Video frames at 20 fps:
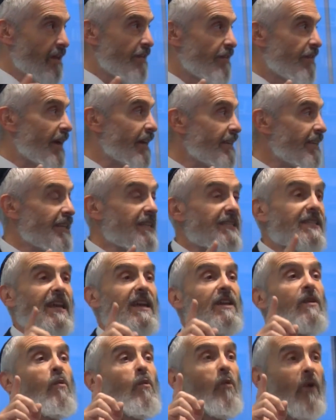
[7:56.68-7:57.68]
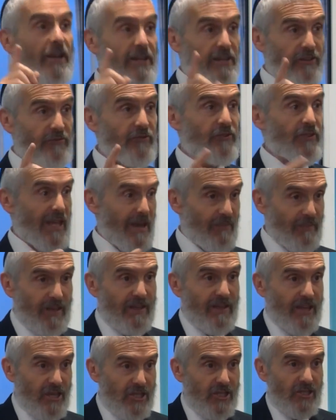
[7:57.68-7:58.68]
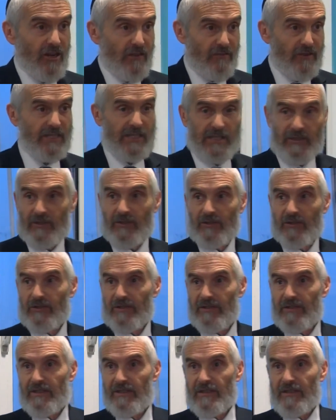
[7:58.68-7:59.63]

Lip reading: That is a wonderful application of this law.